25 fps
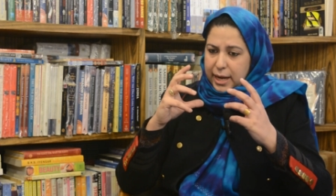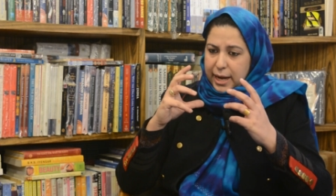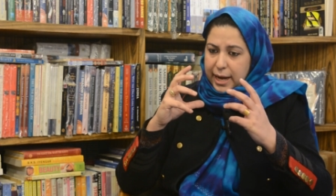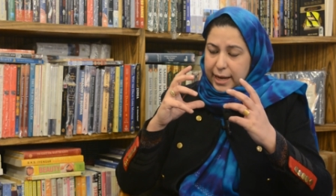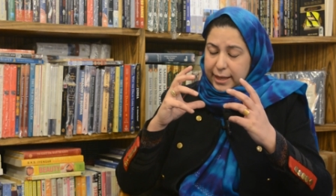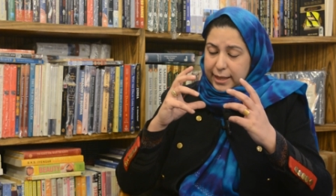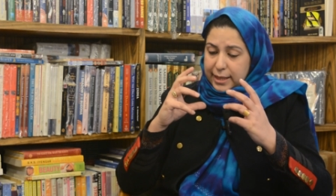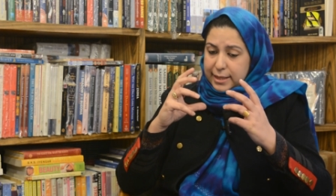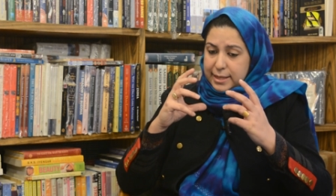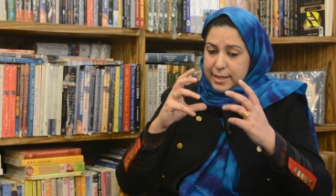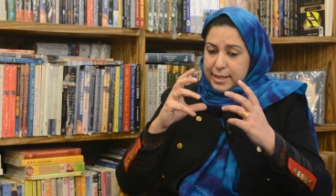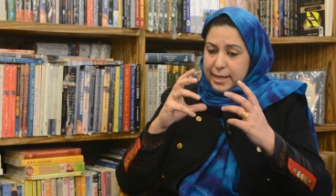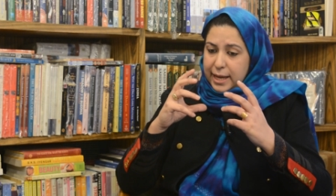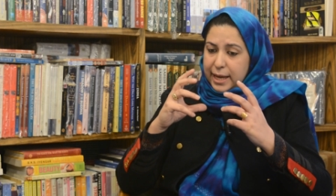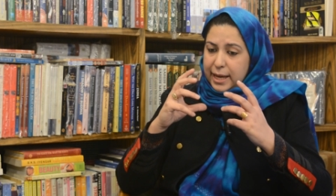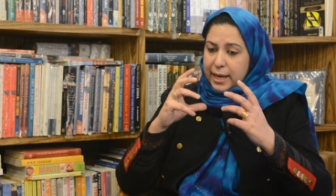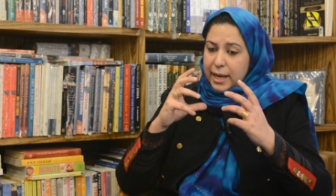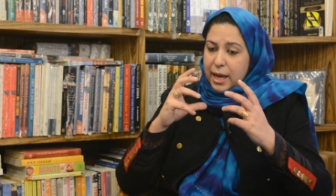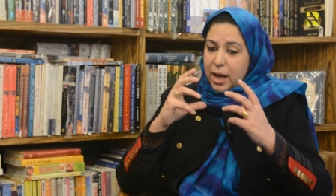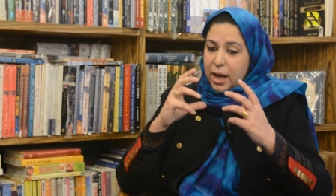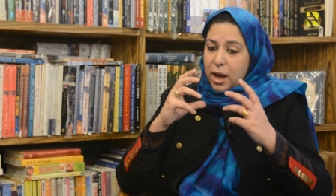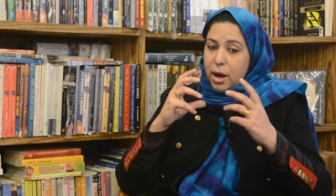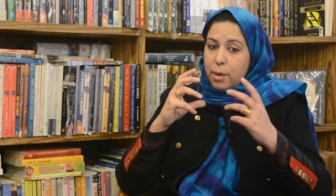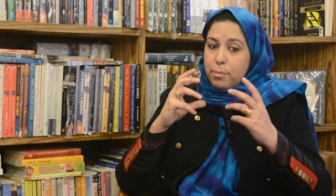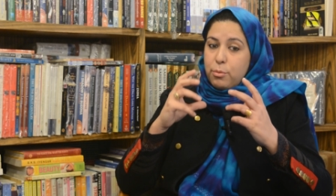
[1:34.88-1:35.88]
I can
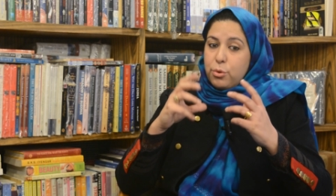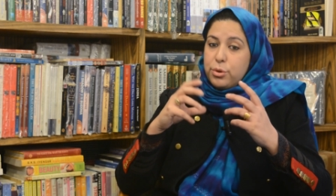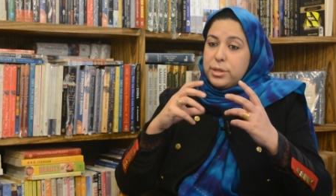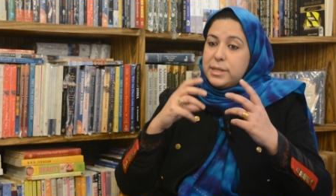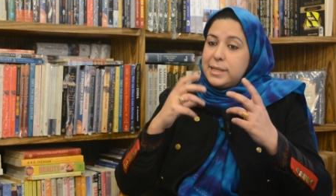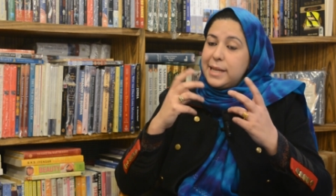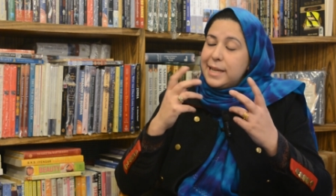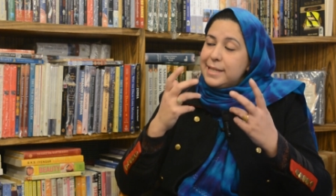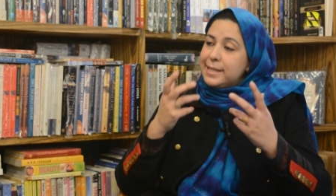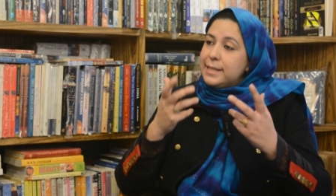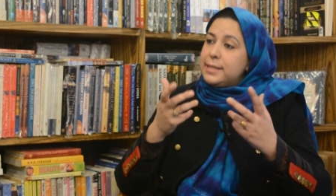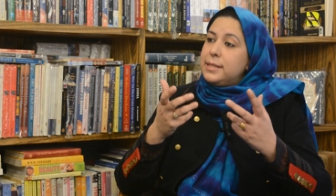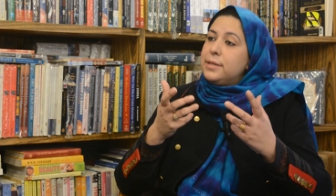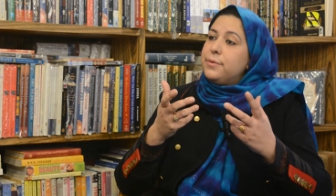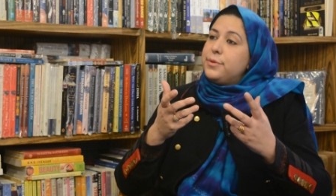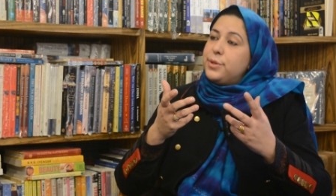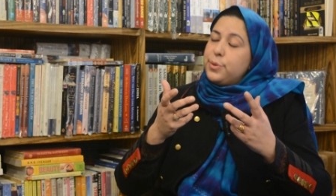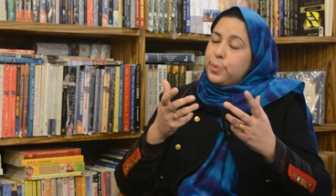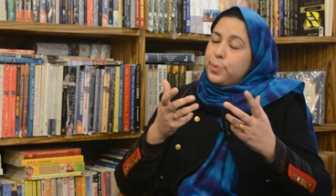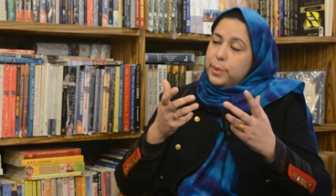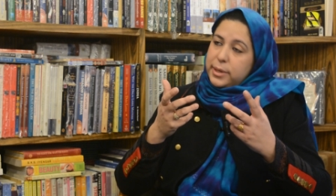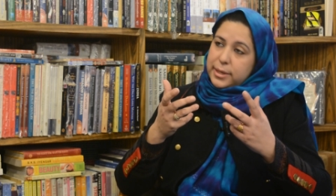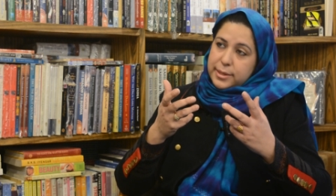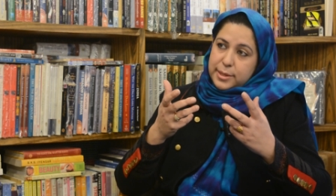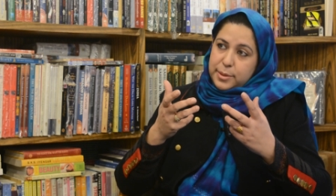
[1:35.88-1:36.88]
say, more sensitive
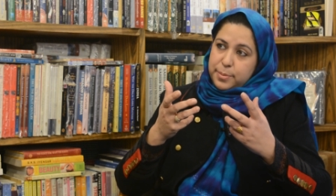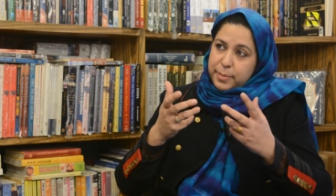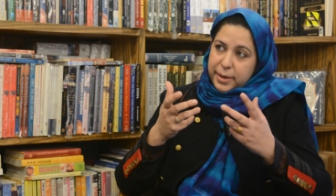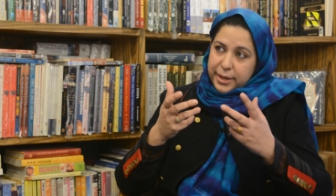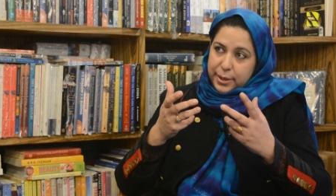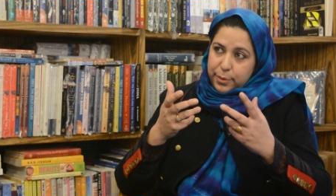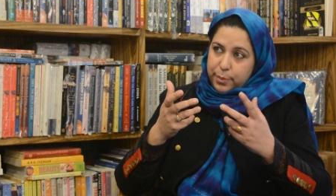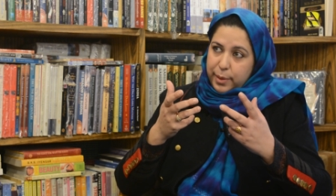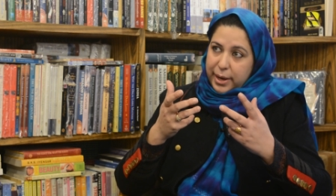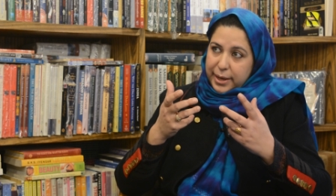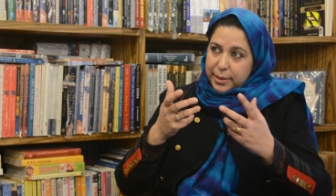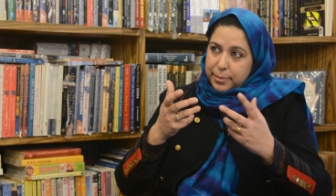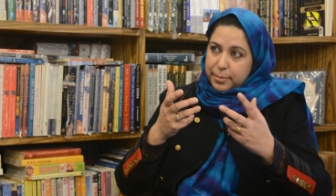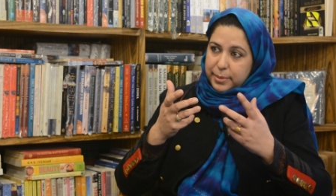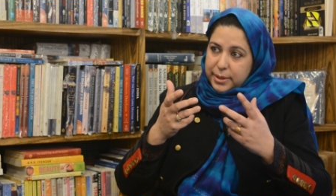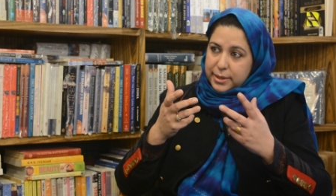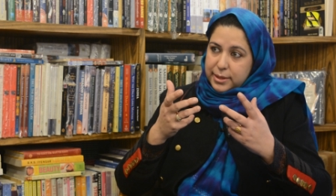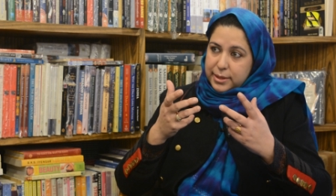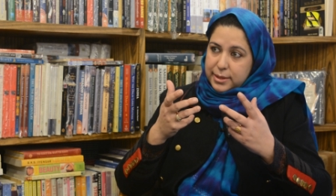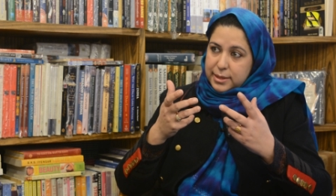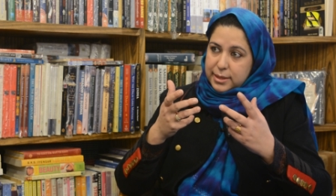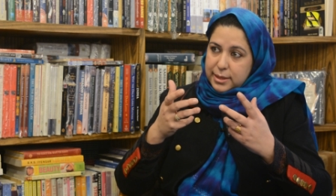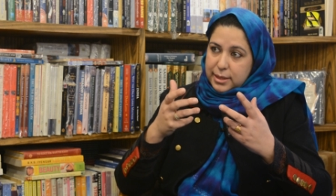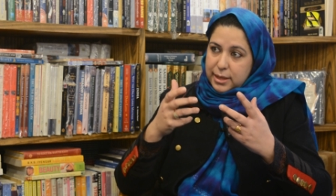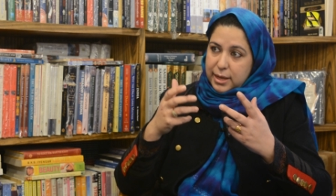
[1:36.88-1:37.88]
towards my
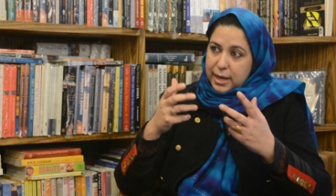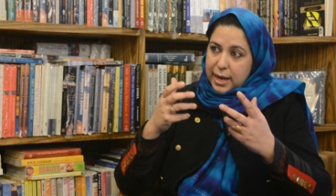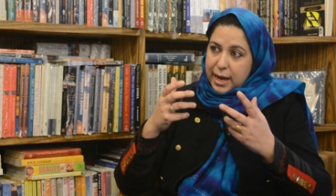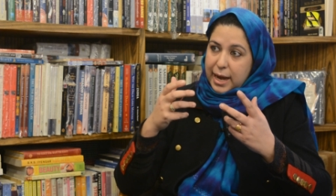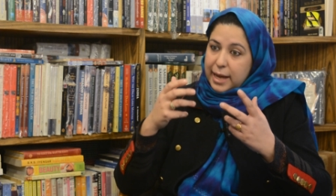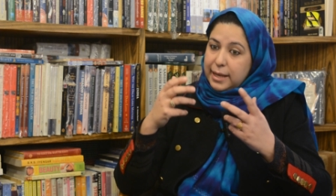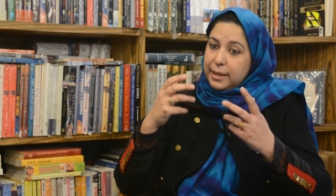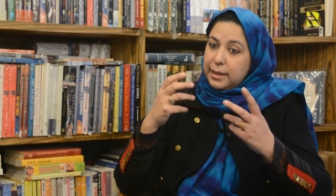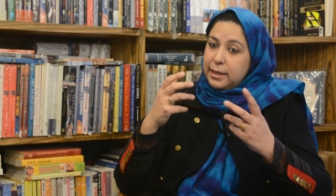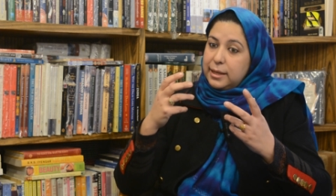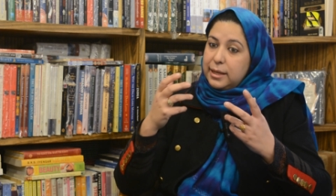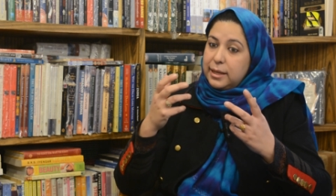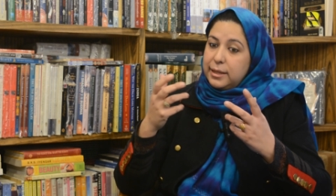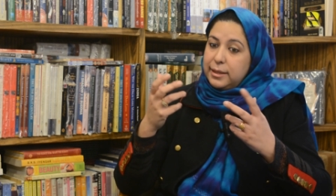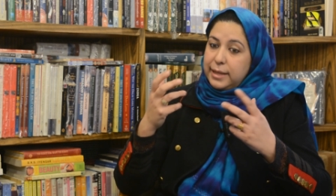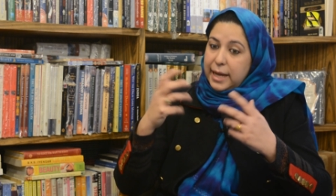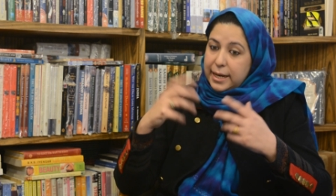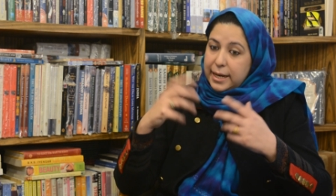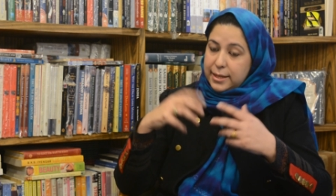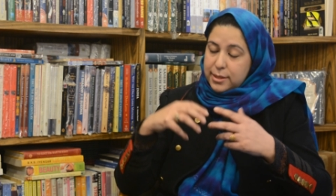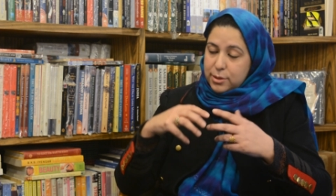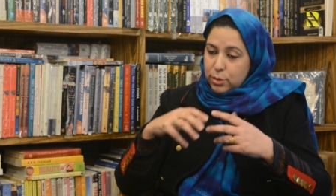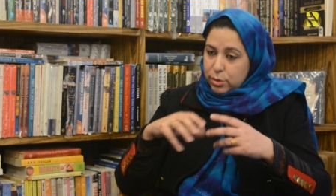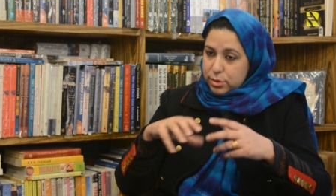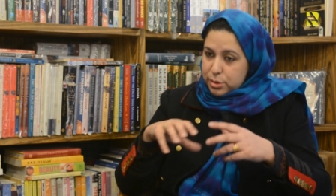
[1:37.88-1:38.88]
environments. And
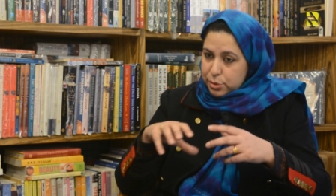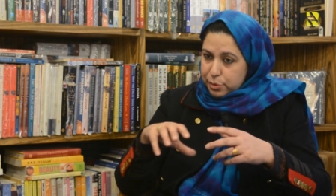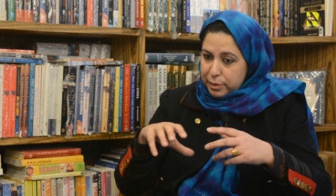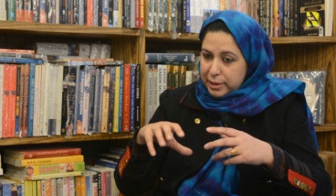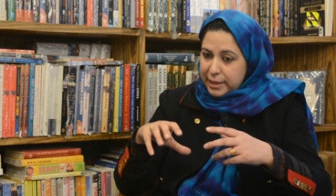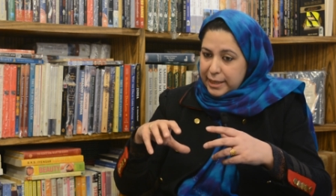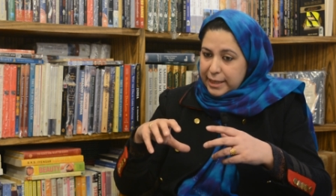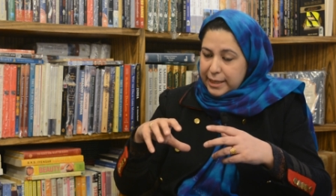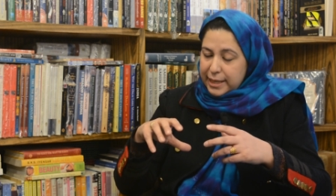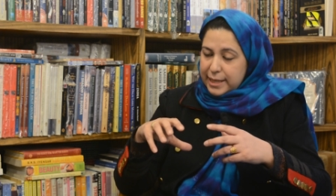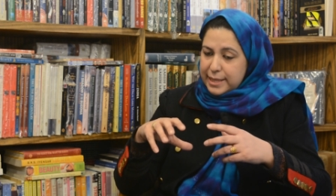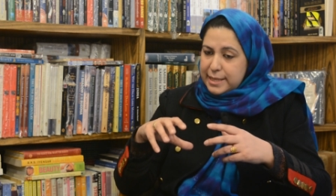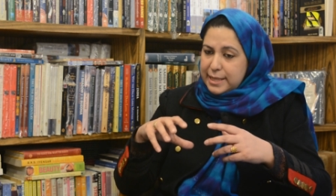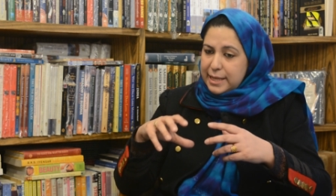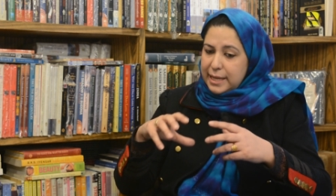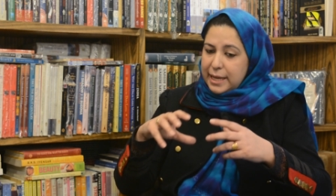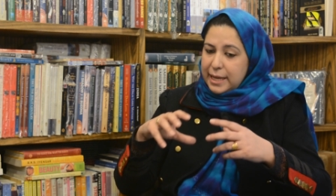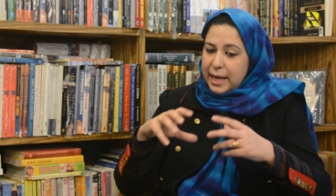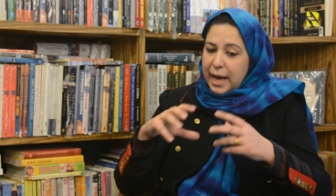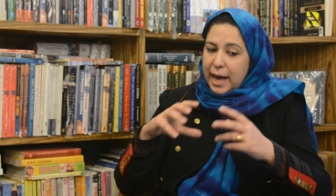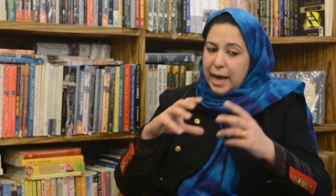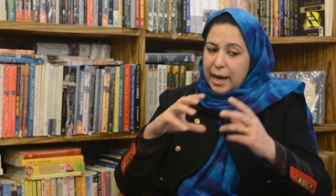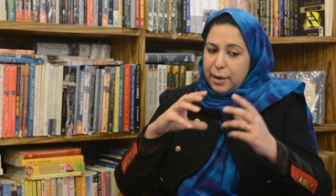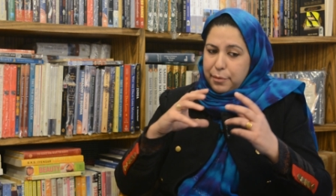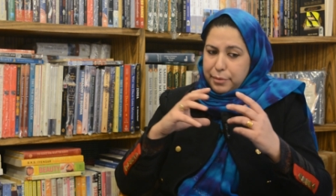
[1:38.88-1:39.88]
that's also a
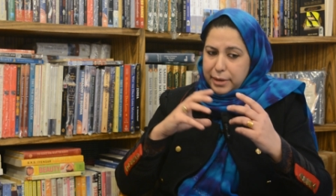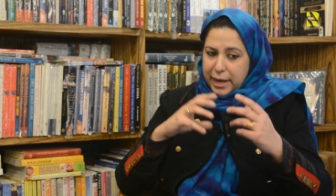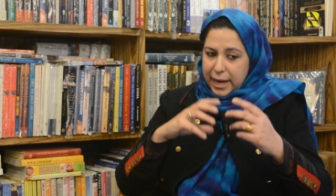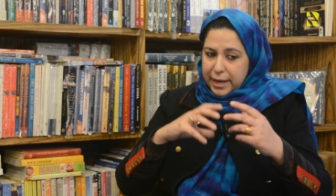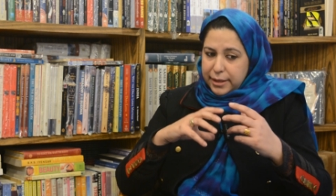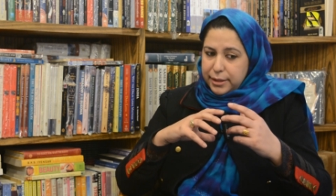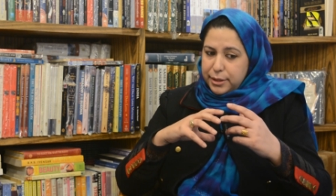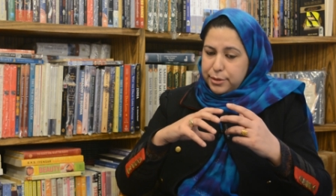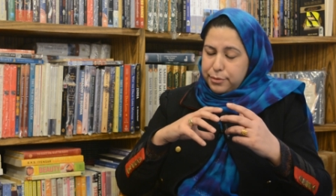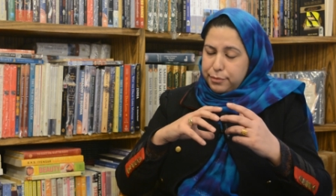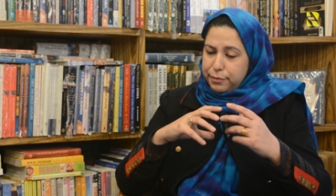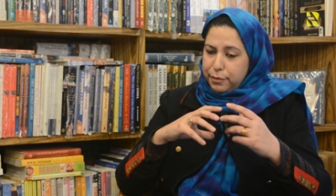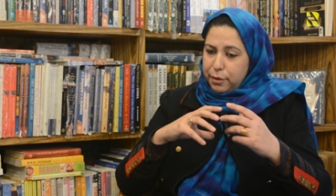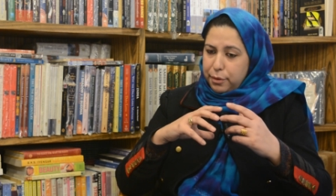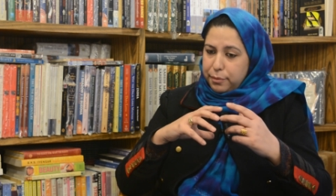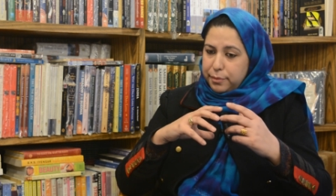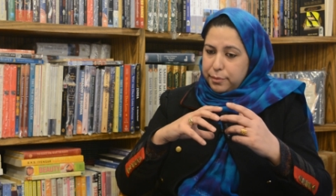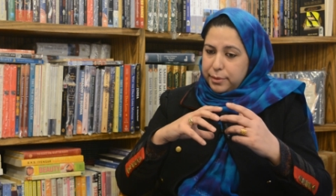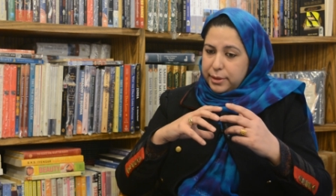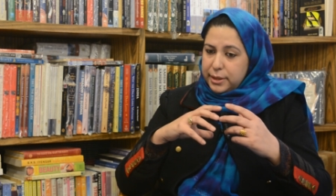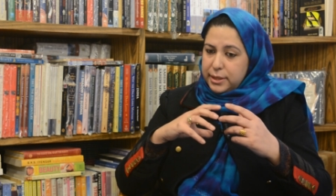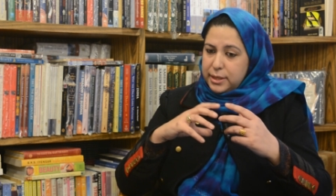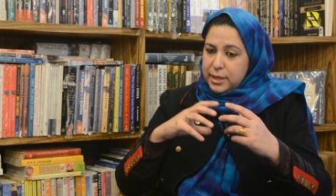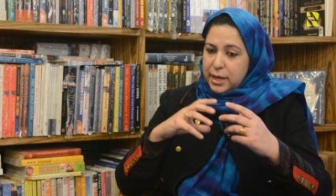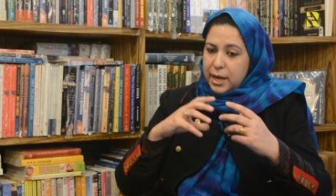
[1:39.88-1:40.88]
legacy I have carried
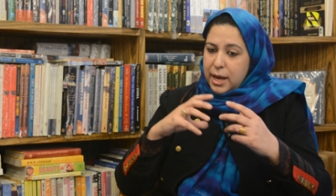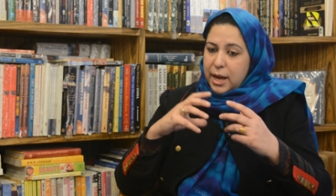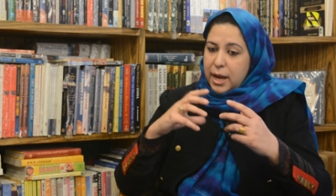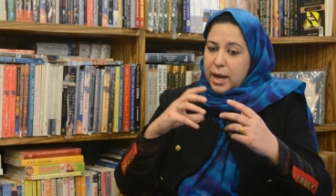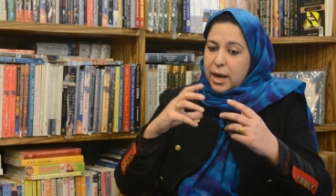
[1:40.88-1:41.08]
forward.